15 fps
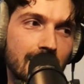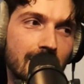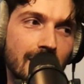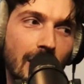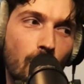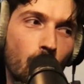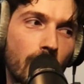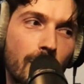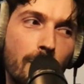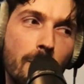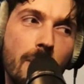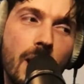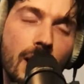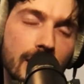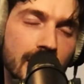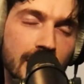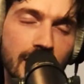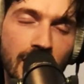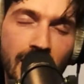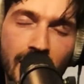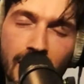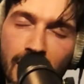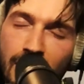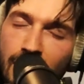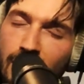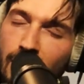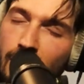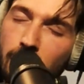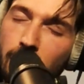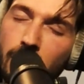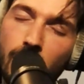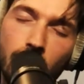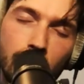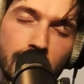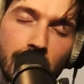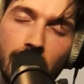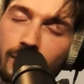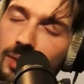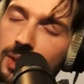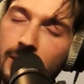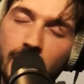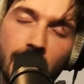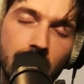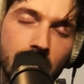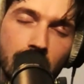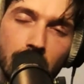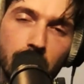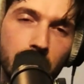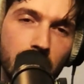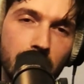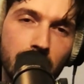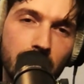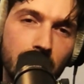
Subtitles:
we must post every day some